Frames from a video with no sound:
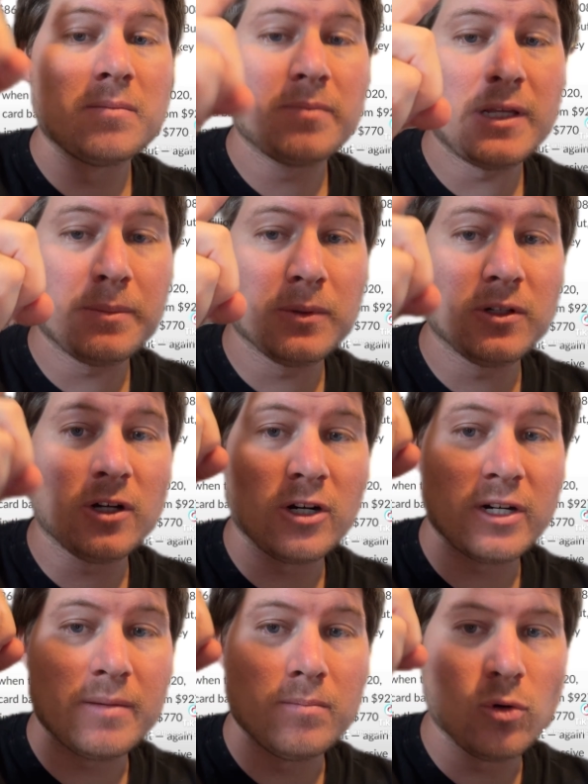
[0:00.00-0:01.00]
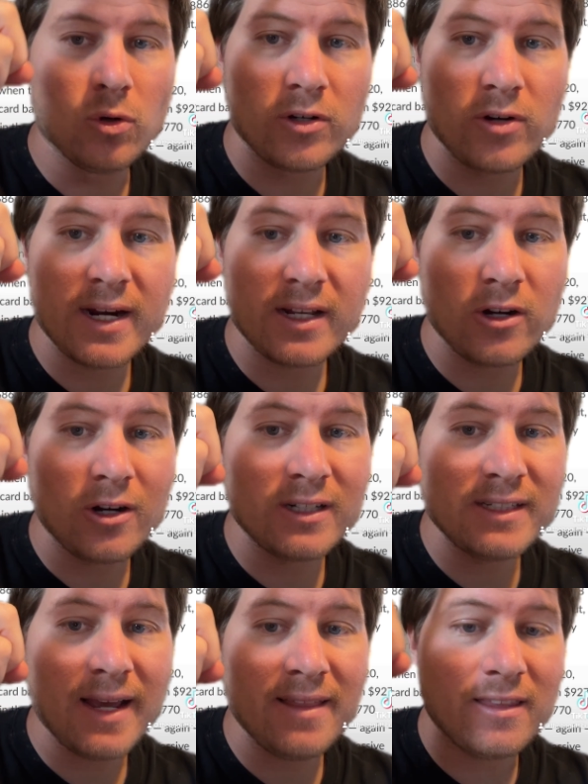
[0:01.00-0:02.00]
People are in more credit card
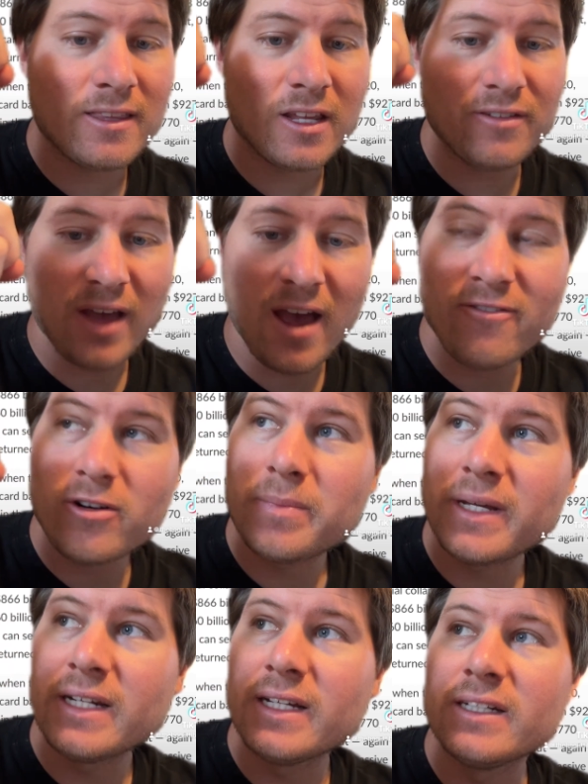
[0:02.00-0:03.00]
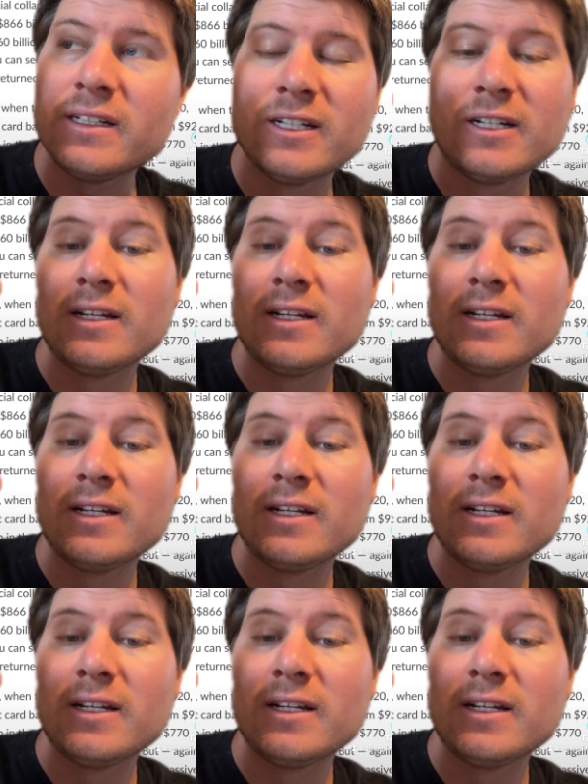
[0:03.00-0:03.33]
debt than they've ever been in.